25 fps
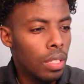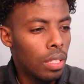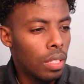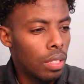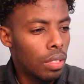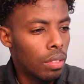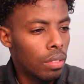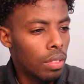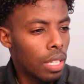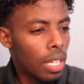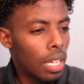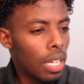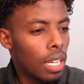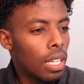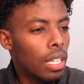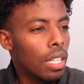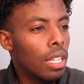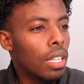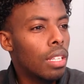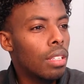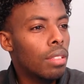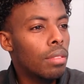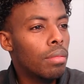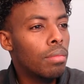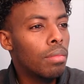Okay,
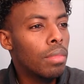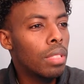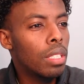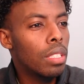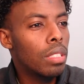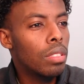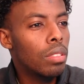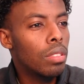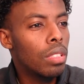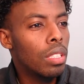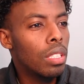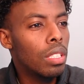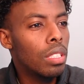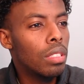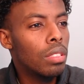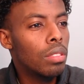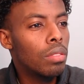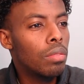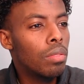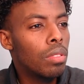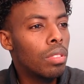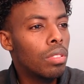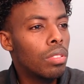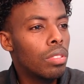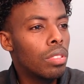that means these
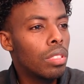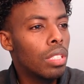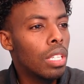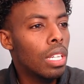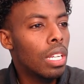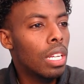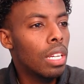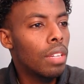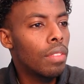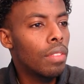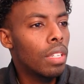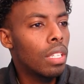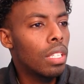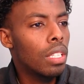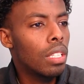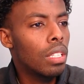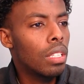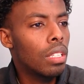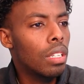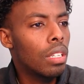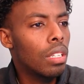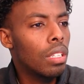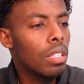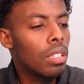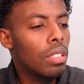ones should not have any
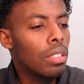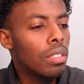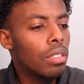color.